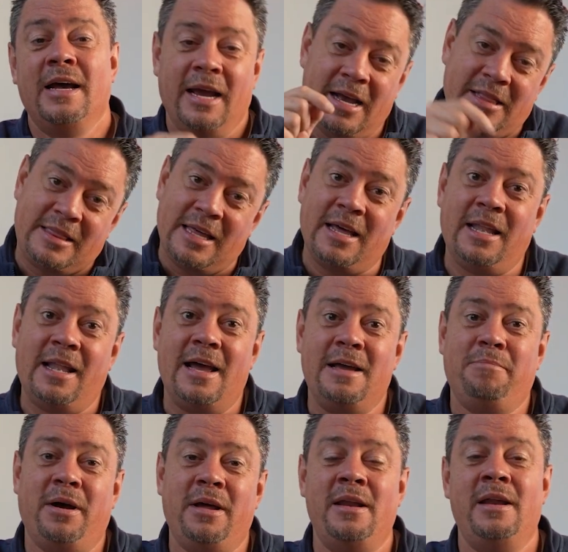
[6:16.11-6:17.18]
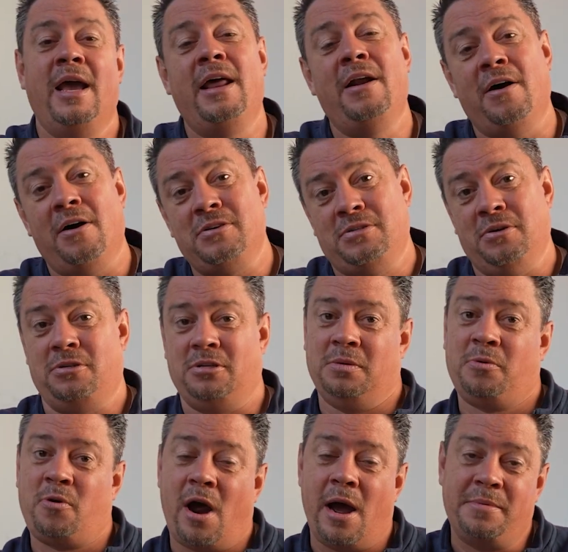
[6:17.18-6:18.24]
hit that like button, and also
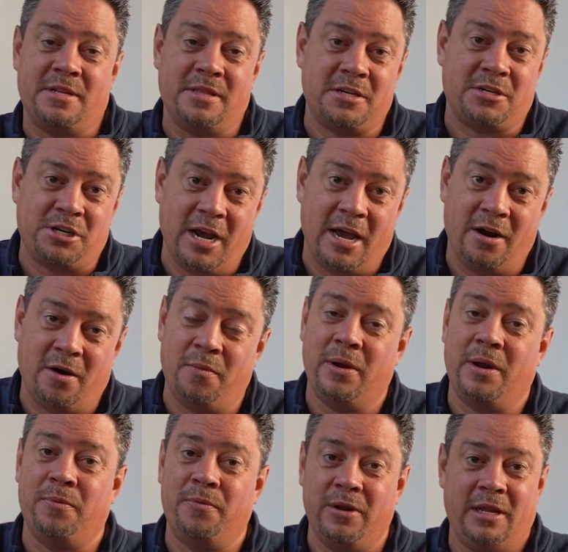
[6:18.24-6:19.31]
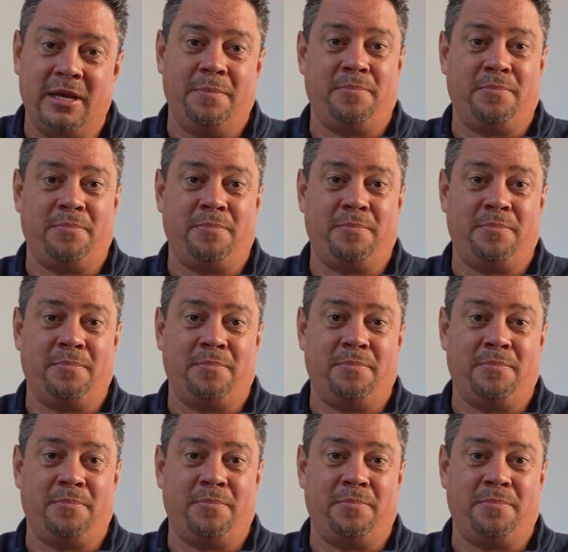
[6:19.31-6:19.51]
subscribe to this channel. We really